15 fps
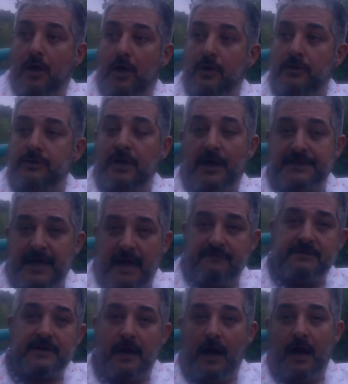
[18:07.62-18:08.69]
not
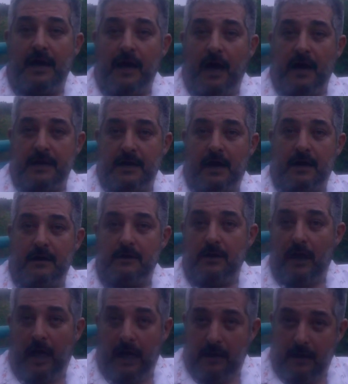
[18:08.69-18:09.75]
having a high I,
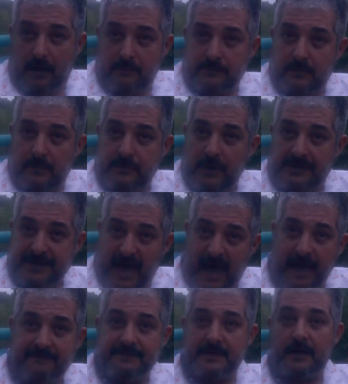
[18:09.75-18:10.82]
not
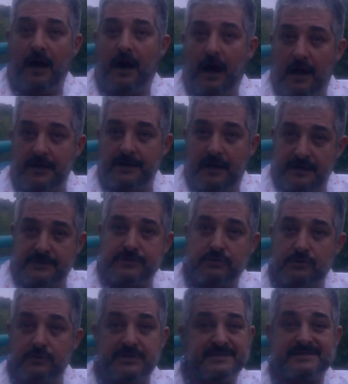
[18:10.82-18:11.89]
having a high
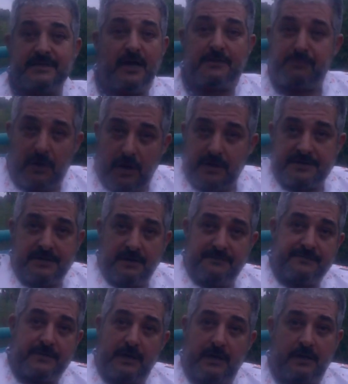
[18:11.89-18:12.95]
IQ is not part
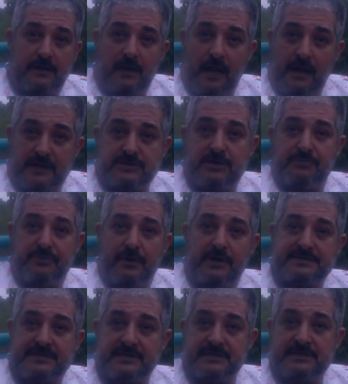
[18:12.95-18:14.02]
of the election
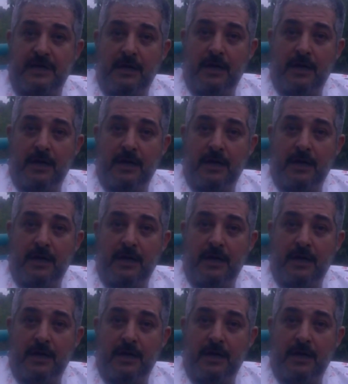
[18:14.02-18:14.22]
process